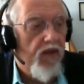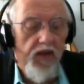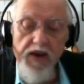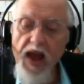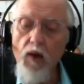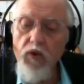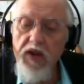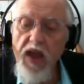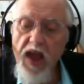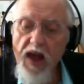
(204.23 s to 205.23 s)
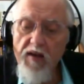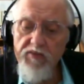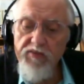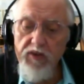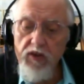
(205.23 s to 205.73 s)
Now we
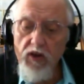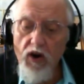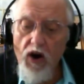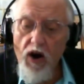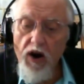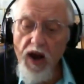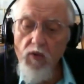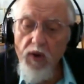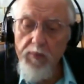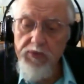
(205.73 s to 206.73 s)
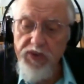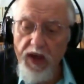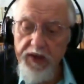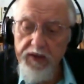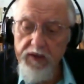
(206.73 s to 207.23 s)
have on our
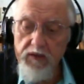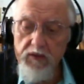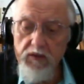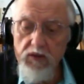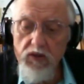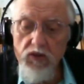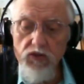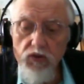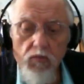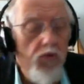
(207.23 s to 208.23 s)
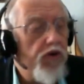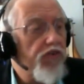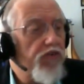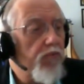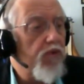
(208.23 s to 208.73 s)
website
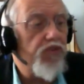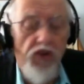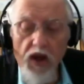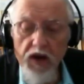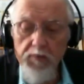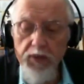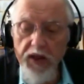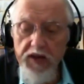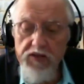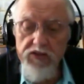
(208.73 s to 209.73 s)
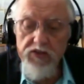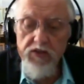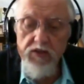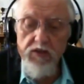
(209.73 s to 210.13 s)
numerous Masonic plates,